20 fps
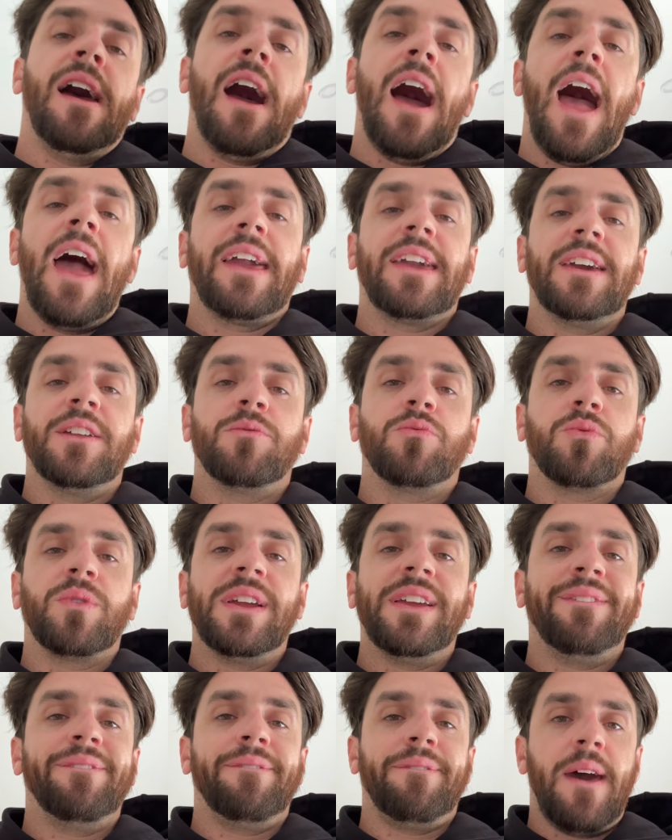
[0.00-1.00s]
I could
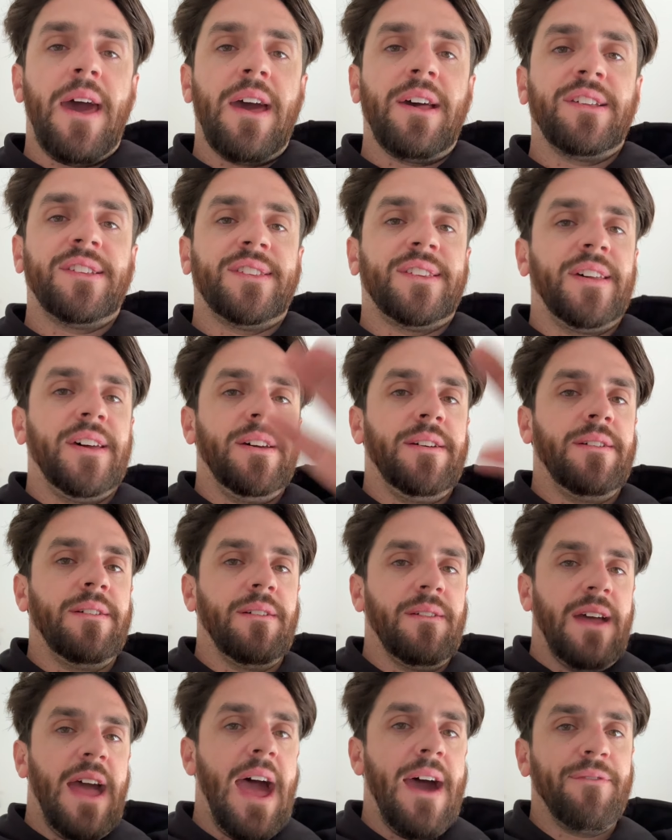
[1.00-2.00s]
reinvest
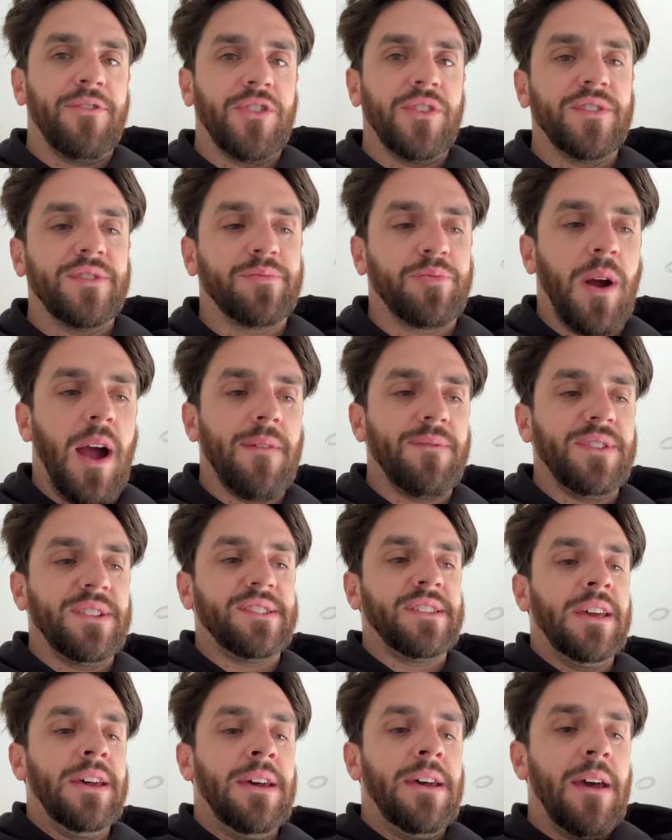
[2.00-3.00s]
half of those
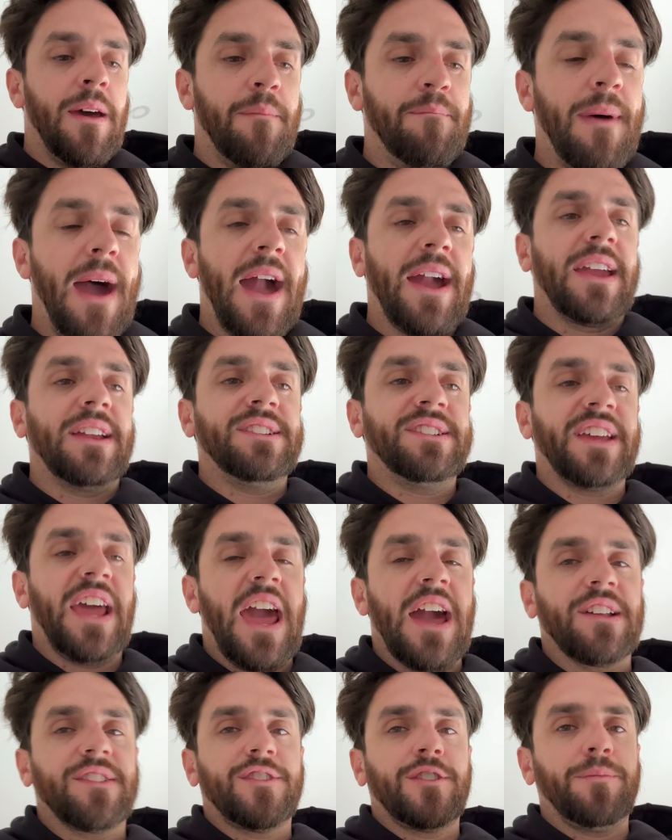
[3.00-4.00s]
profits back into
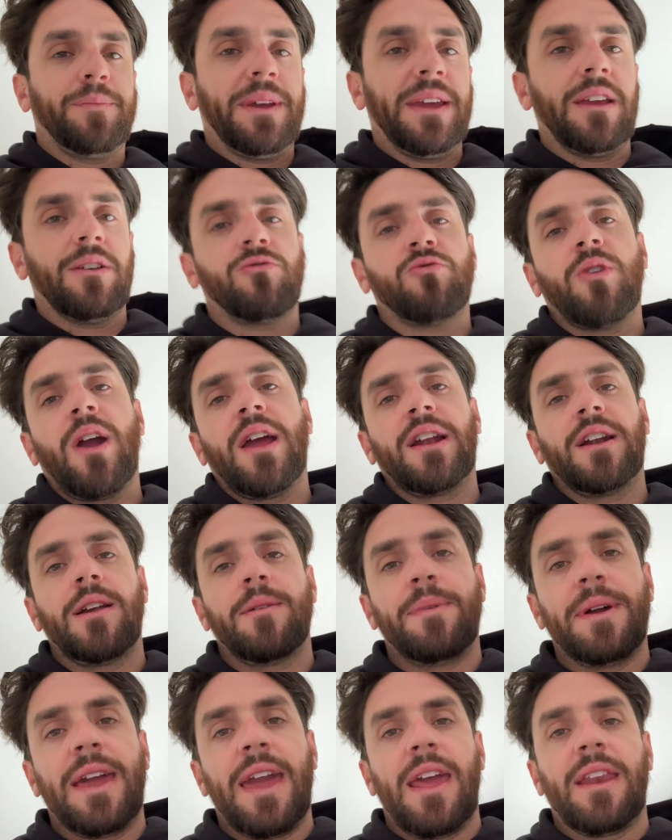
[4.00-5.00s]
XRP and write it
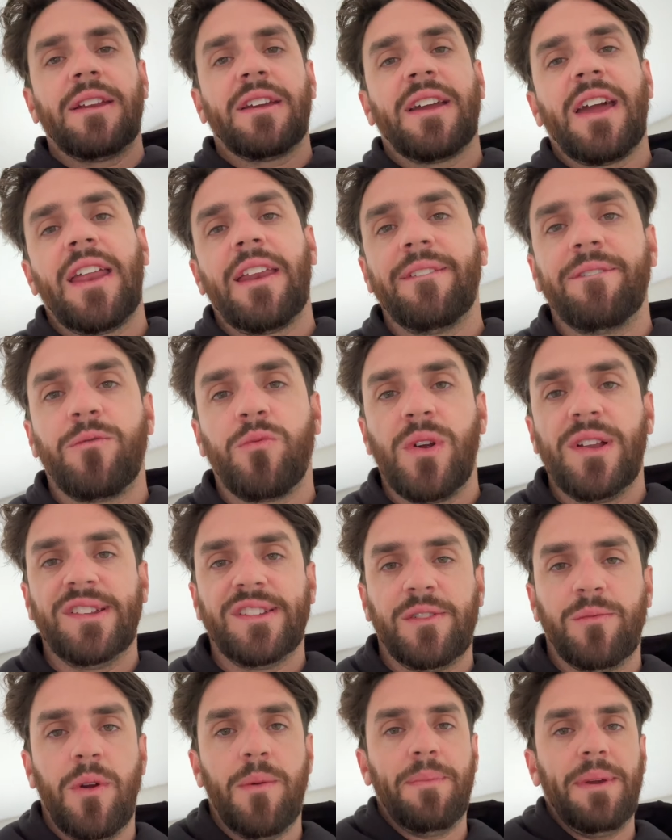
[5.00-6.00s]
up again and kind of rinse
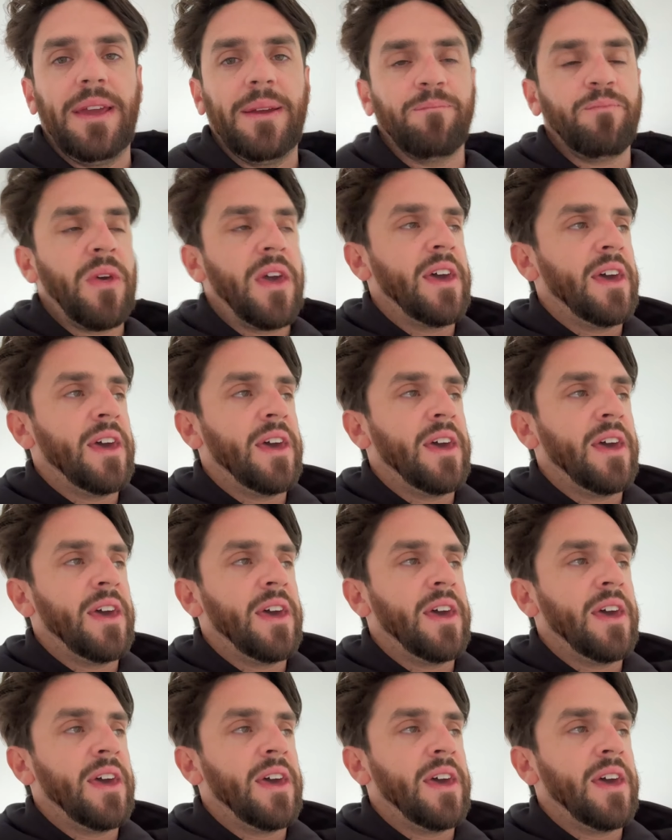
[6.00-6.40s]
and repeat.